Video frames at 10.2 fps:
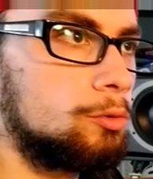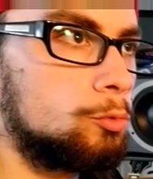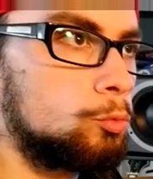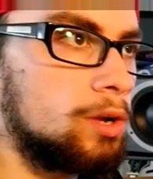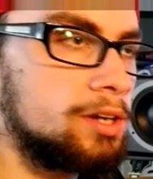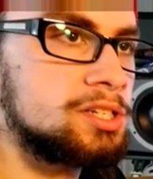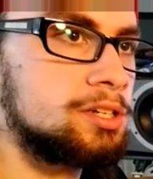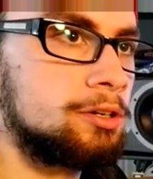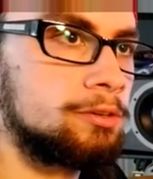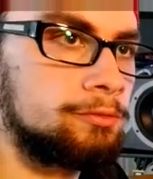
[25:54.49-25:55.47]

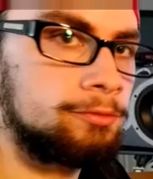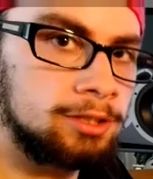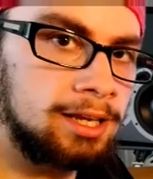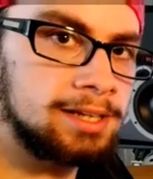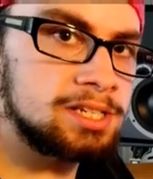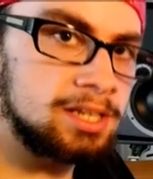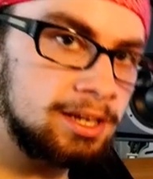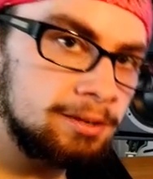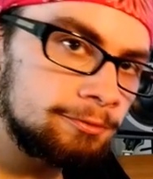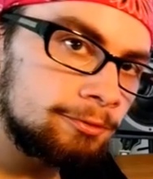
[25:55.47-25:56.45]
registered
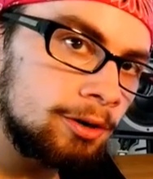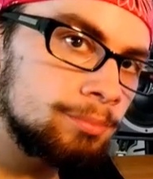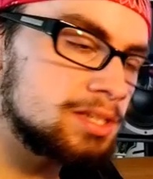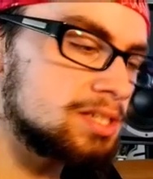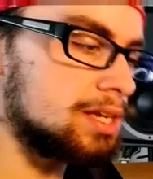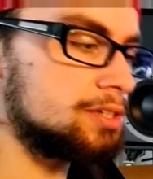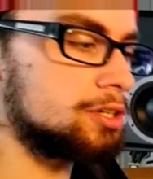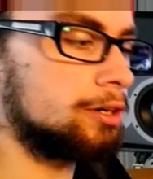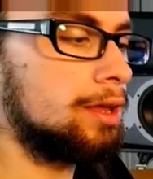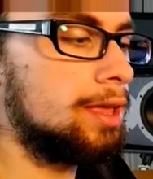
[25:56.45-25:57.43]
velocity from the
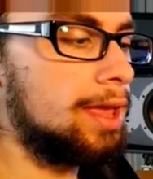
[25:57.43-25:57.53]
center,